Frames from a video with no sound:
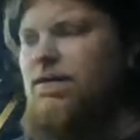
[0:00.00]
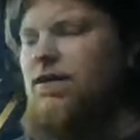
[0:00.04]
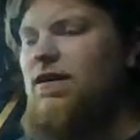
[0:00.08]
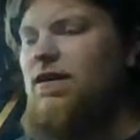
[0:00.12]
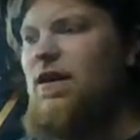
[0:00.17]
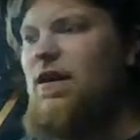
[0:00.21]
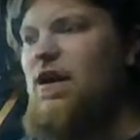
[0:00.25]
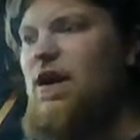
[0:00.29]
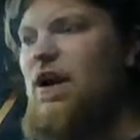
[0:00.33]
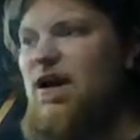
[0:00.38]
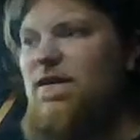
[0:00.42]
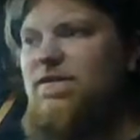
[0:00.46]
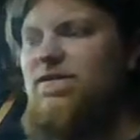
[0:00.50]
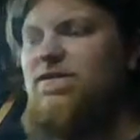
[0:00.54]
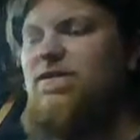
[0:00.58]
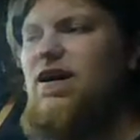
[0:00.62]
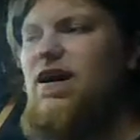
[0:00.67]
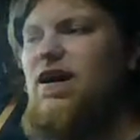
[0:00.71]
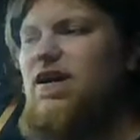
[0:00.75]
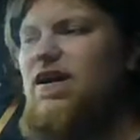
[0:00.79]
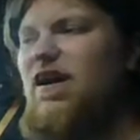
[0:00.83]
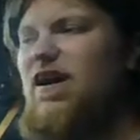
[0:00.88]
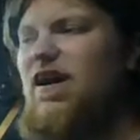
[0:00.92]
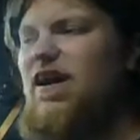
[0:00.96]
Now,
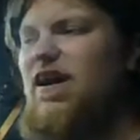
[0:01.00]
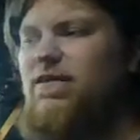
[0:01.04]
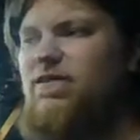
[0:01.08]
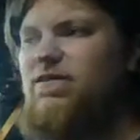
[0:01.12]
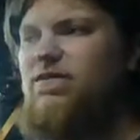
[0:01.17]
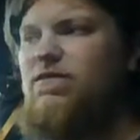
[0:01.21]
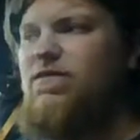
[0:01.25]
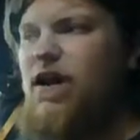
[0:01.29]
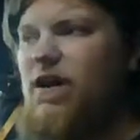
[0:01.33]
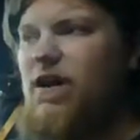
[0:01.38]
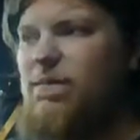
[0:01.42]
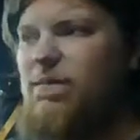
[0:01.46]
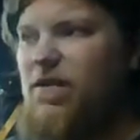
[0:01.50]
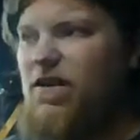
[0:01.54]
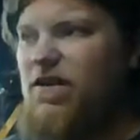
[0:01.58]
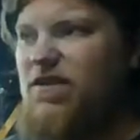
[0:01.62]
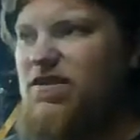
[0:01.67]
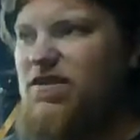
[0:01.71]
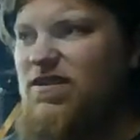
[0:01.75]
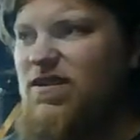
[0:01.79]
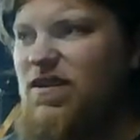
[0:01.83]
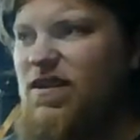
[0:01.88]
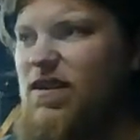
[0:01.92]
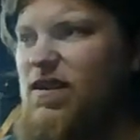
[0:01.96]
I haven't tried it
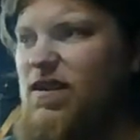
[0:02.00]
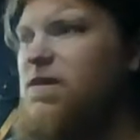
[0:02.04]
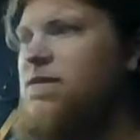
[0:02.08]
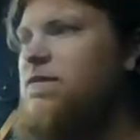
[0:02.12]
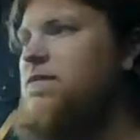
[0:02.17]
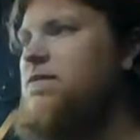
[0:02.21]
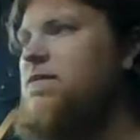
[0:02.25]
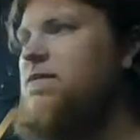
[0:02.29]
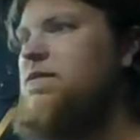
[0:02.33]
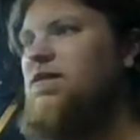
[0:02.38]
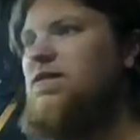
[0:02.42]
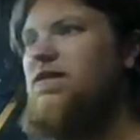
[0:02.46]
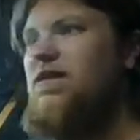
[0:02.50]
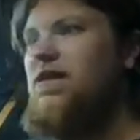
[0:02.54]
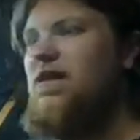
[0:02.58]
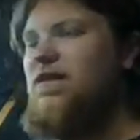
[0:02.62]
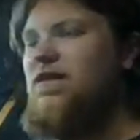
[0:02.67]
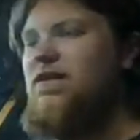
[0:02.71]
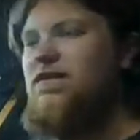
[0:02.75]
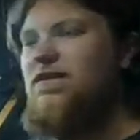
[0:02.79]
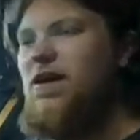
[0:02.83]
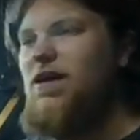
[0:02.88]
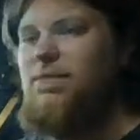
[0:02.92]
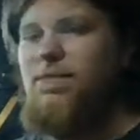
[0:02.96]
personally,
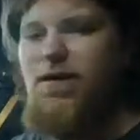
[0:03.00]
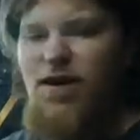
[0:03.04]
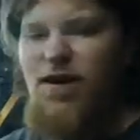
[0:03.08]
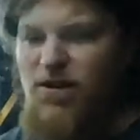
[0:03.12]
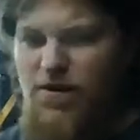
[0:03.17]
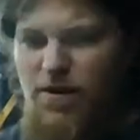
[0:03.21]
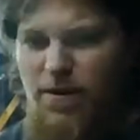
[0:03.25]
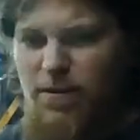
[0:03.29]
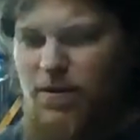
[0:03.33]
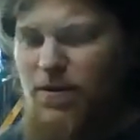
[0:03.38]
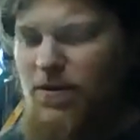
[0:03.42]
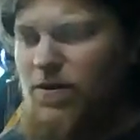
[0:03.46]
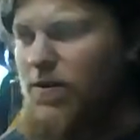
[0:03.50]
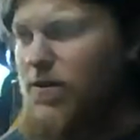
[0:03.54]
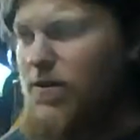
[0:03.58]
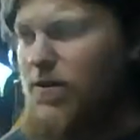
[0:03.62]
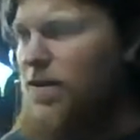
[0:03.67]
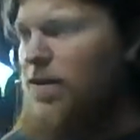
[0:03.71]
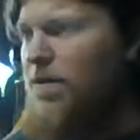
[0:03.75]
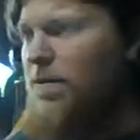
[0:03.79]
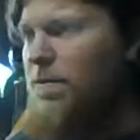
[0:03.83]
because I'm not a criminal.